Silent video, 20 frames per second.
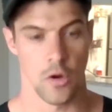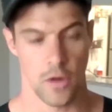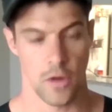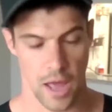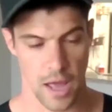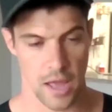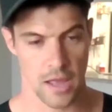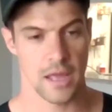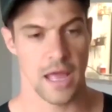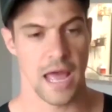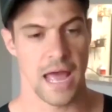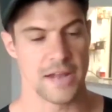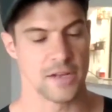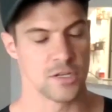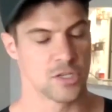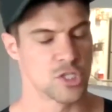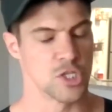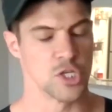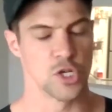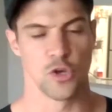Okay.
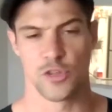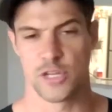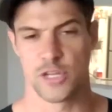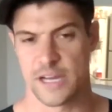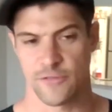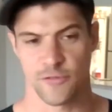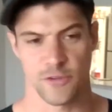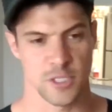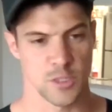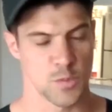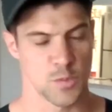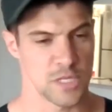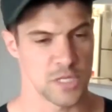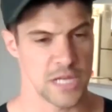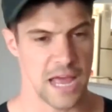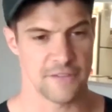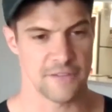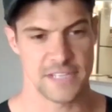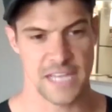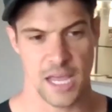And do you know the difference
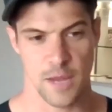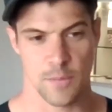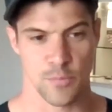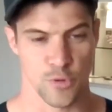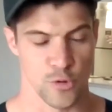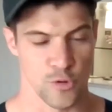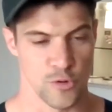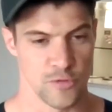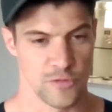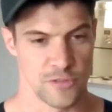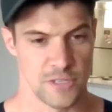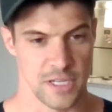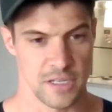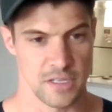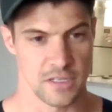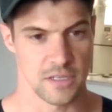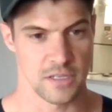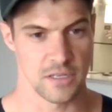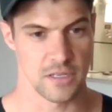between FDA approved and